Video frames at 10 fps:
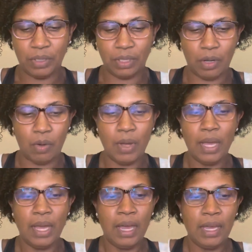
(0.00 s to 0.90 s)
So
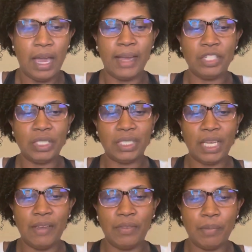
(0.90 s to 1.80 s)
I just
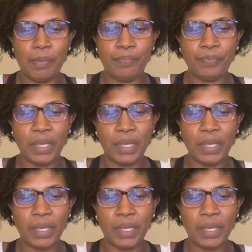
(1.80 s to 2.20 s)
save them.